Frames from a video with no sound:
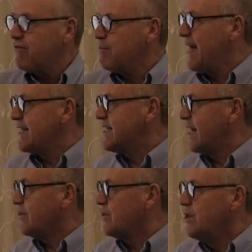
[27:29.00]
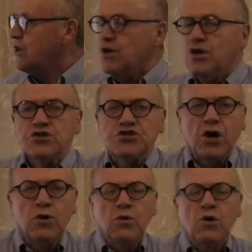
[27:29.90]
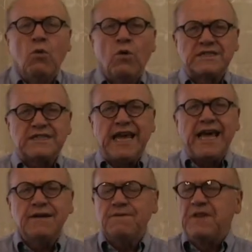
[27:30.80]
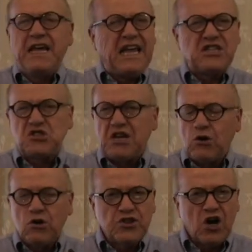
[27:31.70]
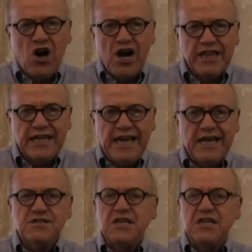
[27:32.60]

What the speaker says: for MassHealth. So once again, it's the holidays.